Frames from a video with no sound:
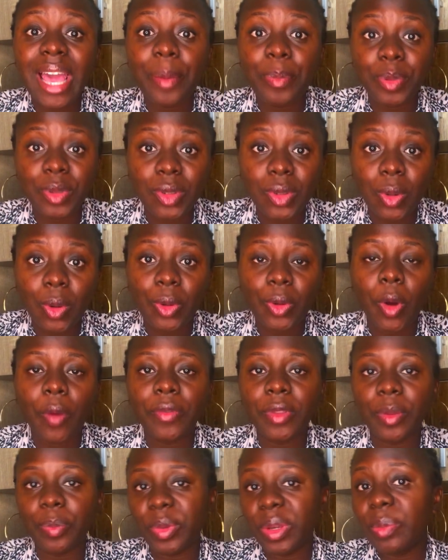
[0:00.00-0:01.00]
episode
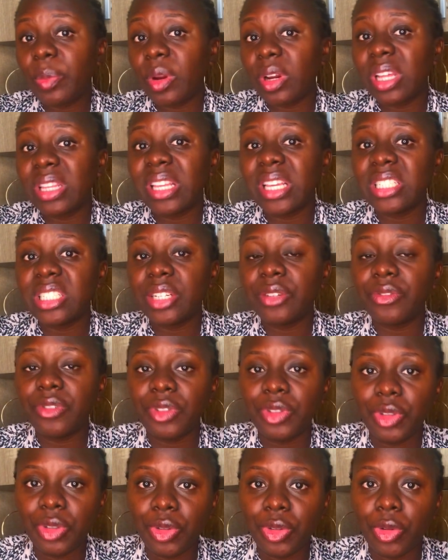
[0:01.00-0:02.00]
of the Big Brother Naija
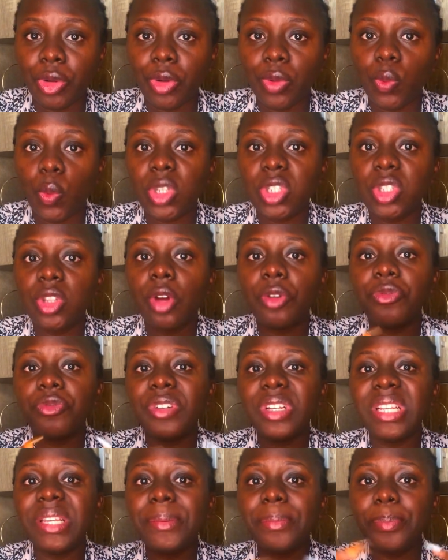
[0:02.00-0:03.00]
reunion was not
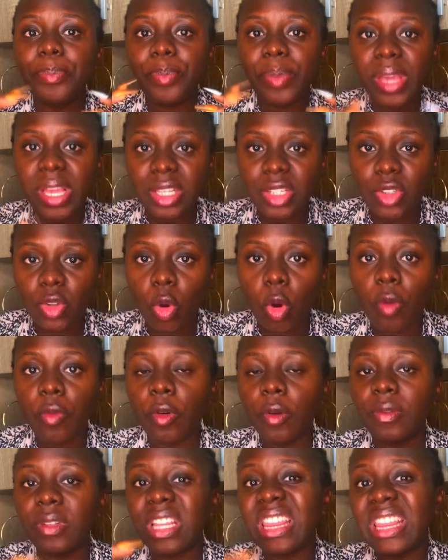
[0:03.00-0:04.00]
really based off
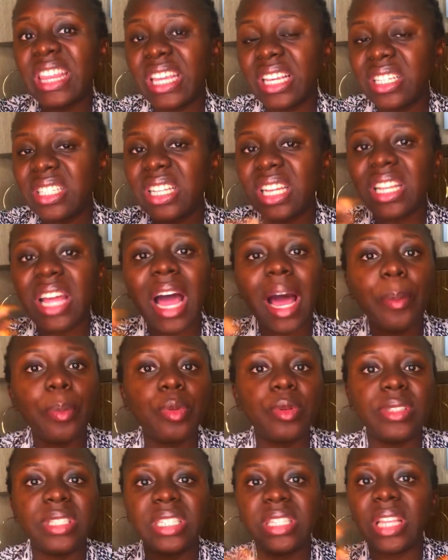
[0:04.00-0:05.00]
of the things that
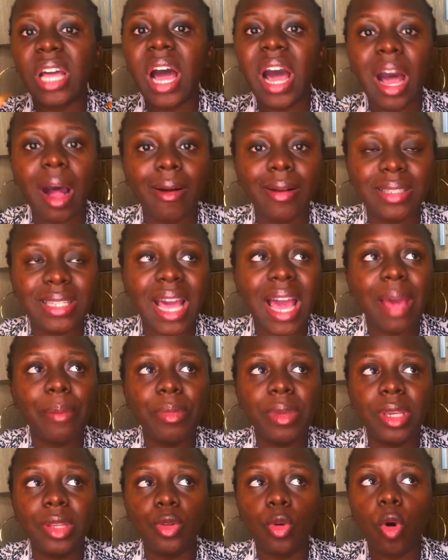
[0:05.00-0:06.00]
happened in the house. I
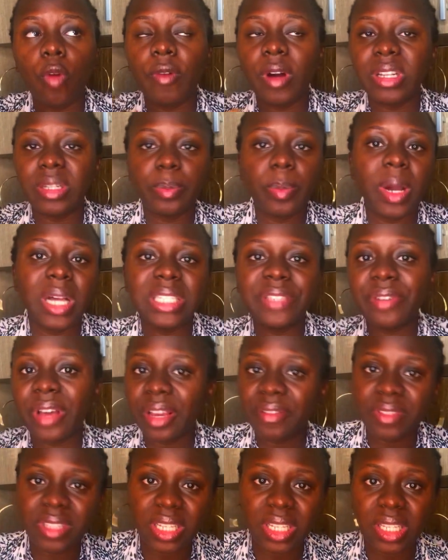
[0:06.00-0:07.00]
mean, over the past
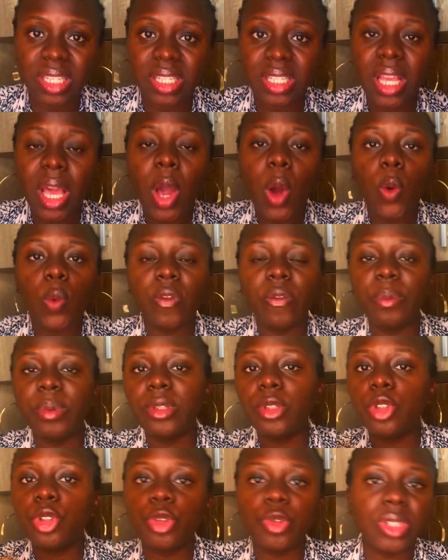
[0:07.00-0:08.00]
5 days, we've
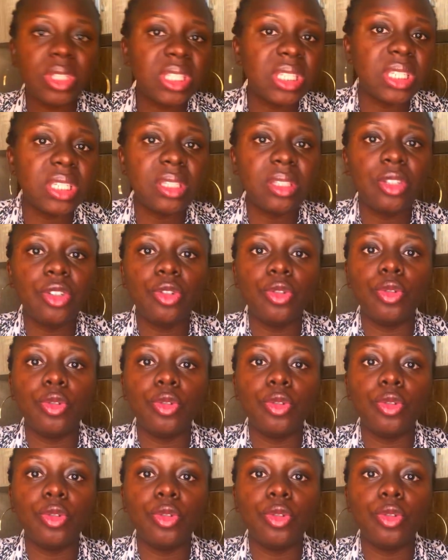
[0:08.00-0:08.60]
been treating,